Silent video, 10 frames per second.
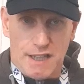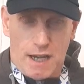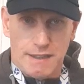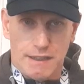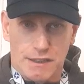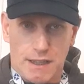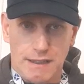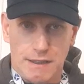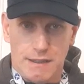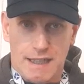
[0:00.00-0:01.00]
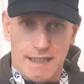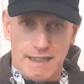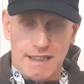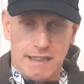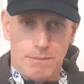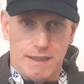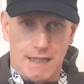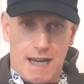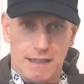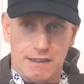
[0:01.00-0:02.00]
in the legislation, and that needs to be
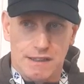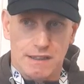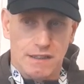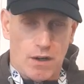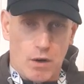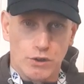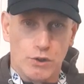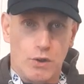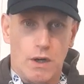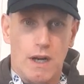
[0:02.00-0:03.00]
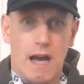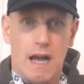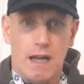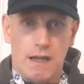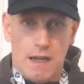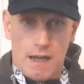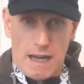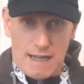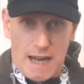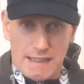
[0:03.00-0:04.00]
challenged. Also,
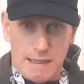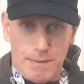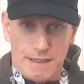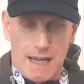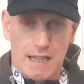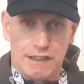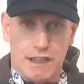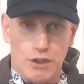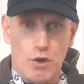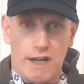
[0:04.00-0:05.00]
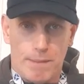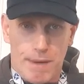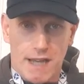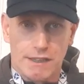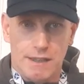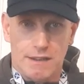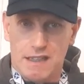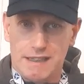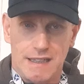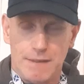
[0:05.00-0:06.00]
it has to be challenged that you are a person.
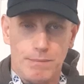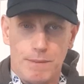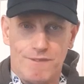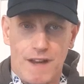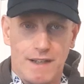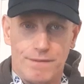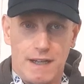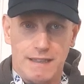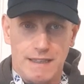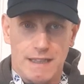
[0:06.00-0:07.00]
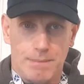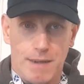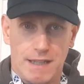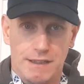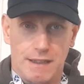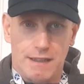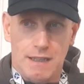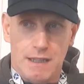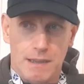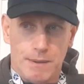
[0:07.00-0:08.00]
It can never be verified that you're a person
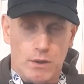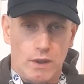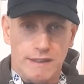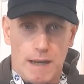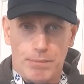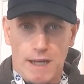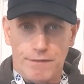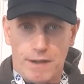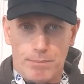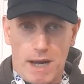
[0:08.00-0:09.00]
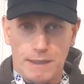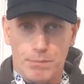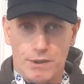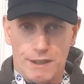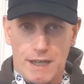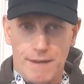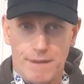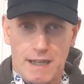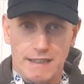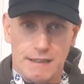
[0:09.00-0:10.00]
because you apply for a passport and a driving
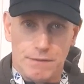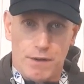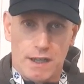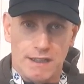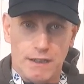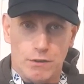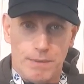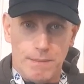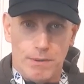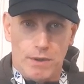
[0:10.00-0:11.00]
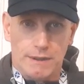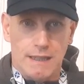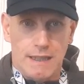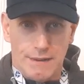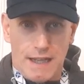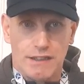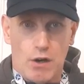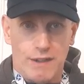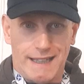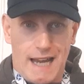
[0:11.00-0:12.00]
licence for legal paperwork. That's how
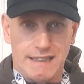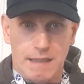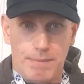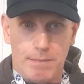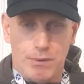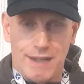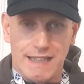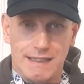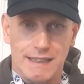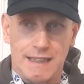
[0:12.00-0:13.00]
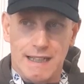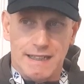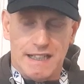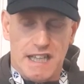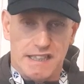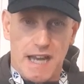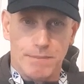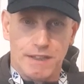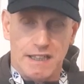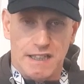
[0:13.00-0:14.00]
they catch you, people. That's the
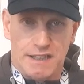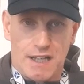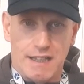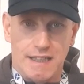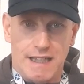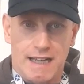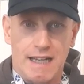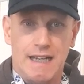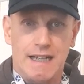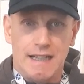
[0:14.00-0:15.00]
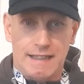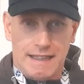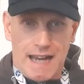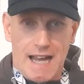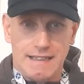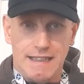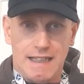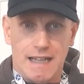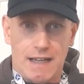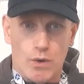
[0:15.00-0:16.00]
deception and the trickery to catch
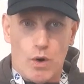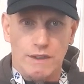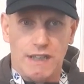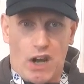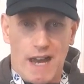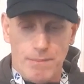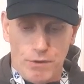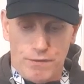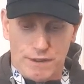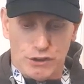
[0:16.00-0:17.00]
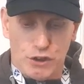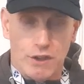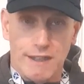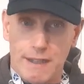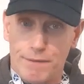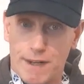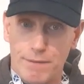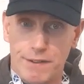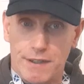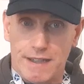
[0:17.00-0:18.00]
you and hold you liable for surety for
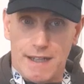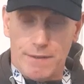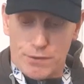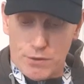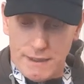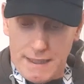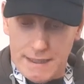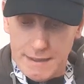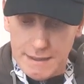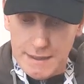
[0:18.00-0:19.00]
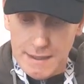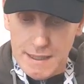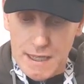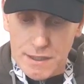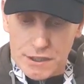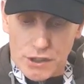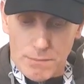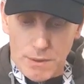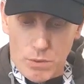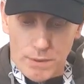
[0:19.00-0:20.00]
everything that they throw at you. The
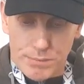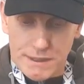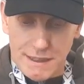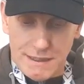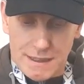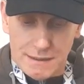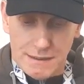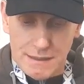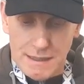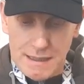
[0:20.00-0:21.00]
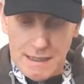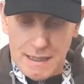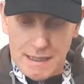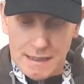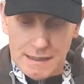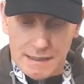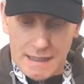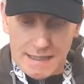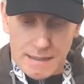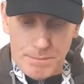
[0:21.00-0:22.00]
summary warrant procedure
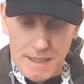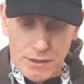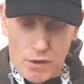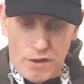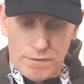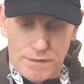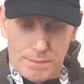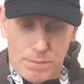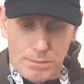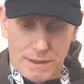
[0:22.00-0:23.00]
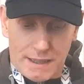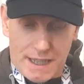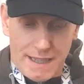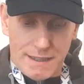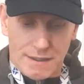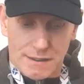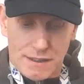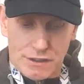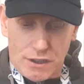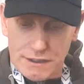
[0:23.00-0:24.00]
is a means of the public creditors,
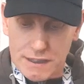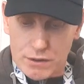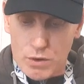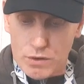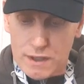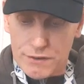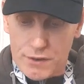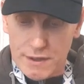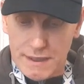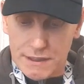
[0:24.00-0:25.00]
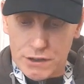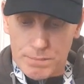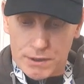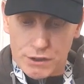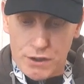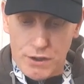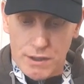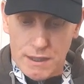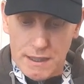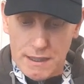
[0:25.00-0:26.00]
such as local authorities, to
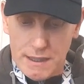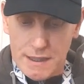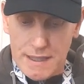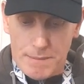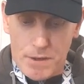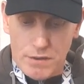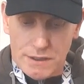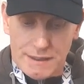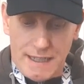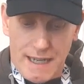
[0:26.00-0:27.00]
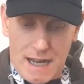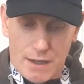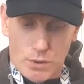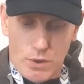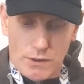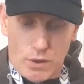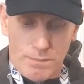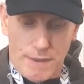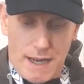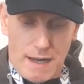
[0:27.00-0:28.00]
pursue the amounts they are owed
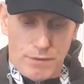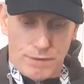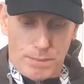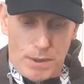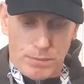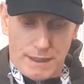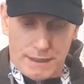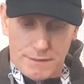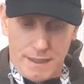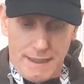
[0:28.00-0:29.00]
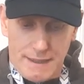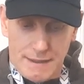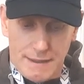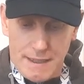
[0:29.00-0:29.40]
on behalf of the public, right?